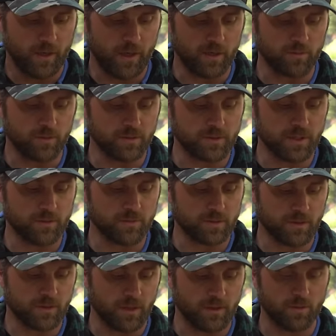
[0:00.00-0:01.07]
Edwin seems
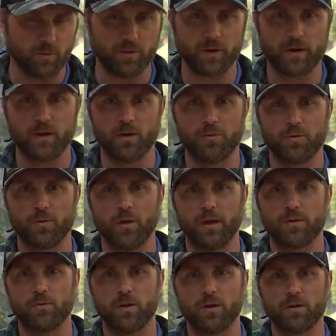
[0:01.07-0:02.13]
to think that we're gonna go through
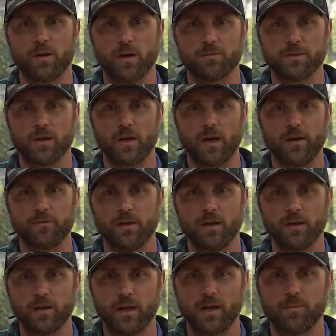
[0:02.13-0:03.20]
like 300 cups of
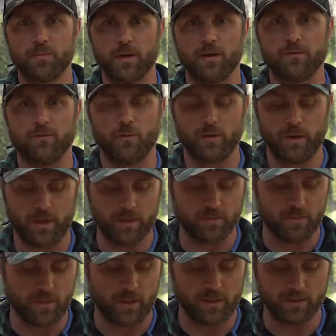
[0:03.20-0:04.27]
coffee camping in four days,
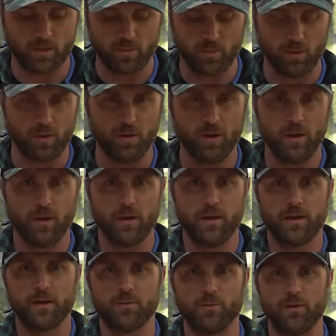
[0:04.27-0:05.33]
but that's cool.
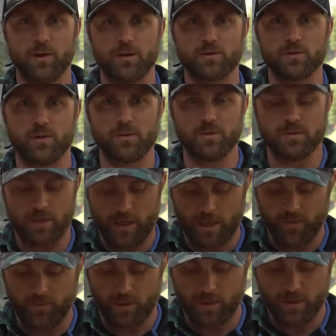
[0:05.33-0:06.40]
He really enjoys his
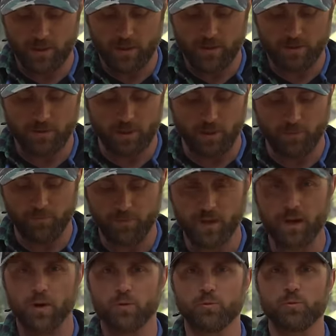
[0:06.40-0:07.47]
coffee. So
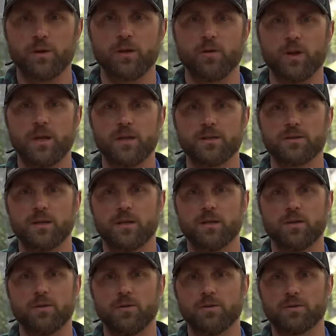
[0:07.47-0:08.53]
really easy to
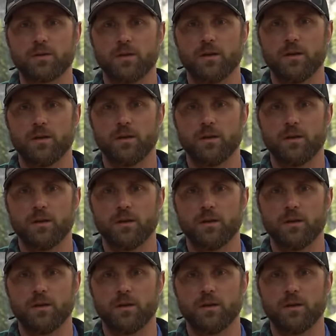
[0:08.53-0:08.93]
use,